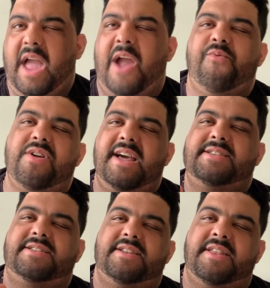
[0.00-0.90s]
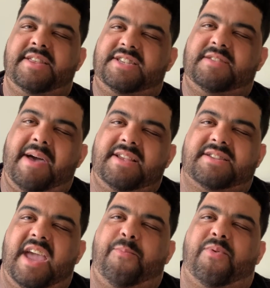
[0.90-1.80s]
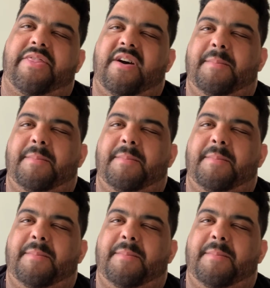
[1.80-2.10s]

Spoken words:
I realized that this is about escape when I thought